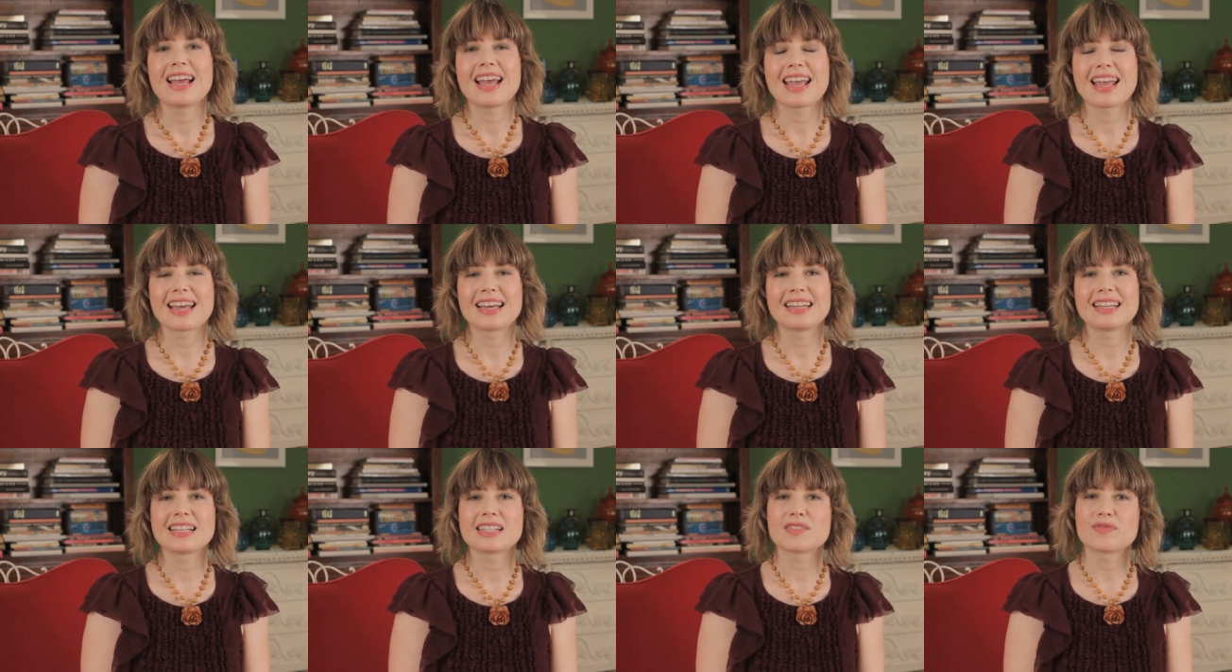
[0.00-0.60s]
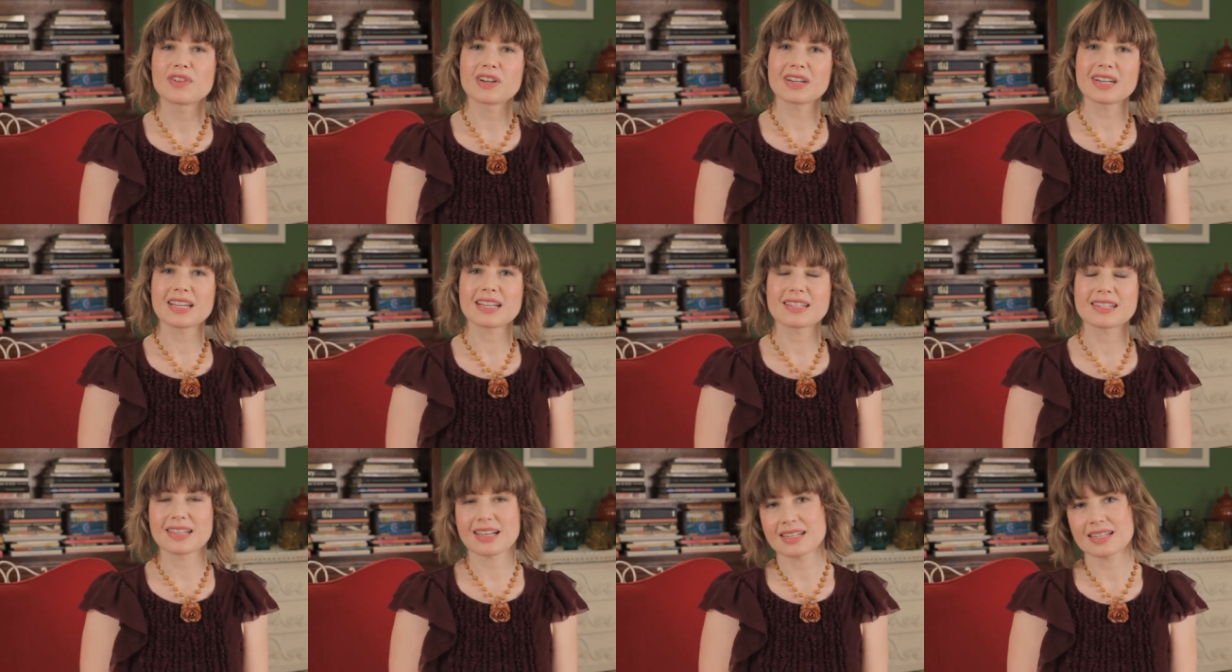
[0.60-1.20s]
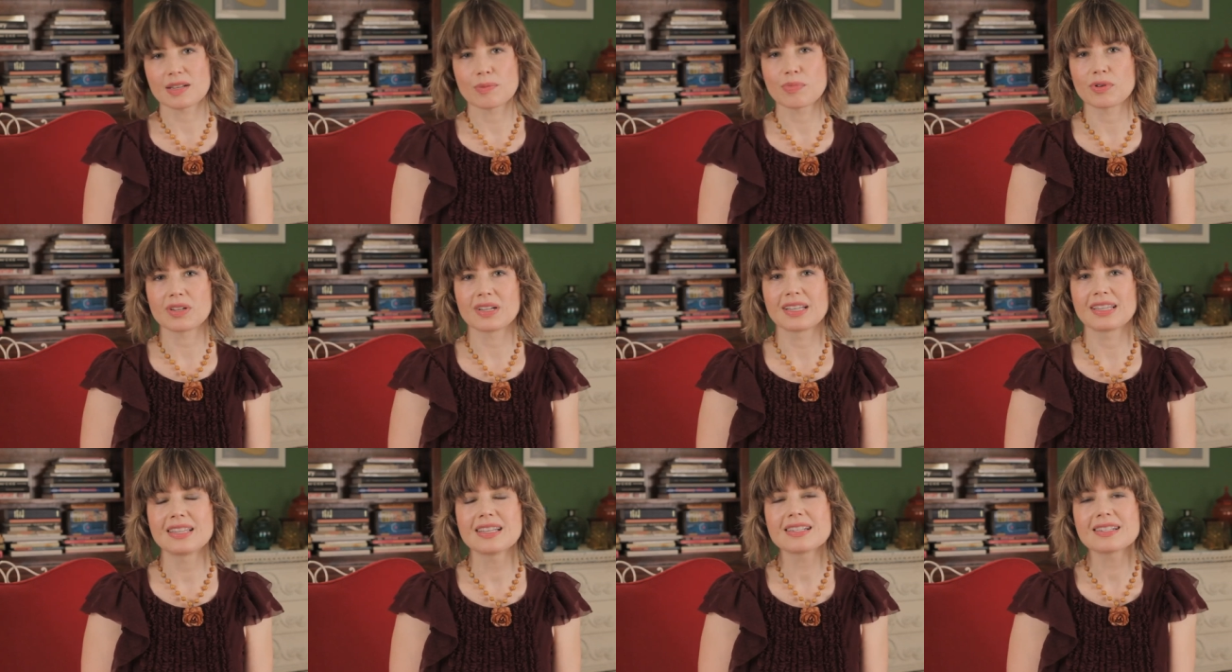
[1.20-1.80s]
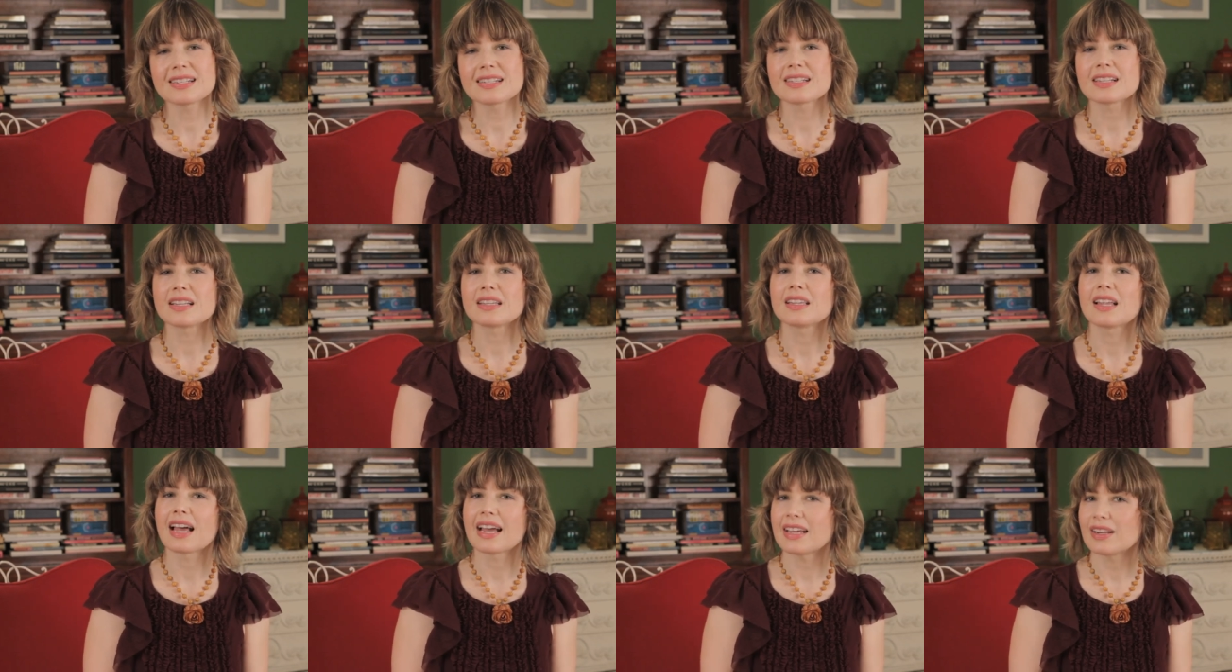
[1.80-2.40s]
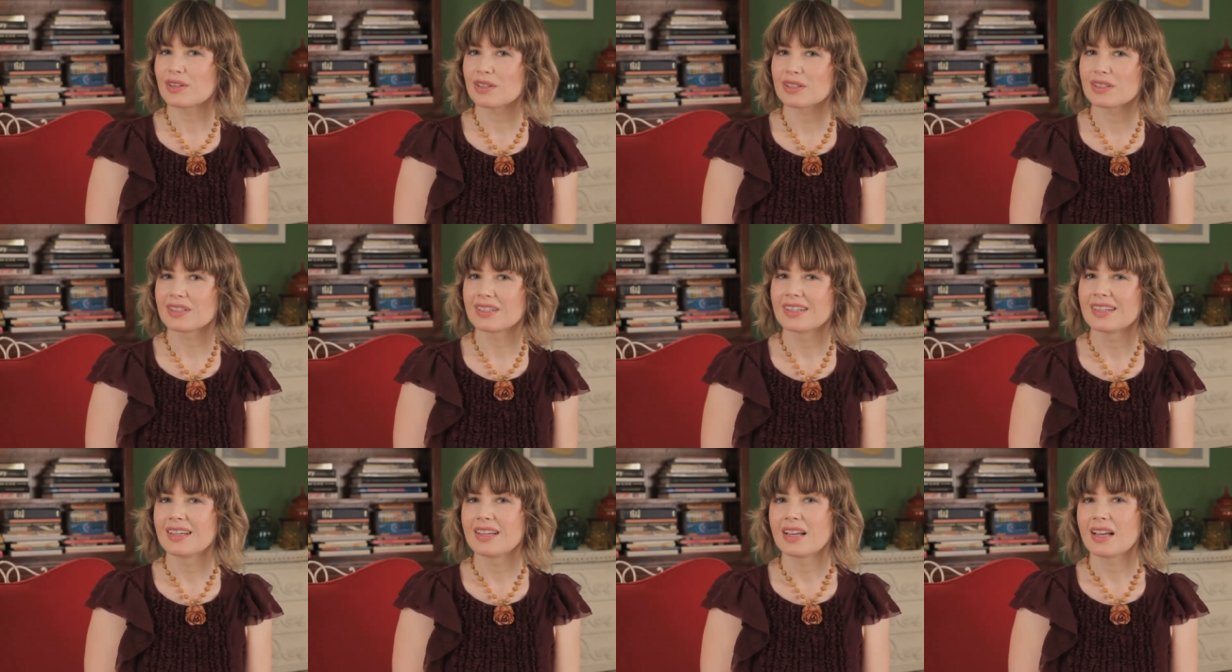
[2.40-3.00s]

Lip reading: and it's very accessible, and this is a lighter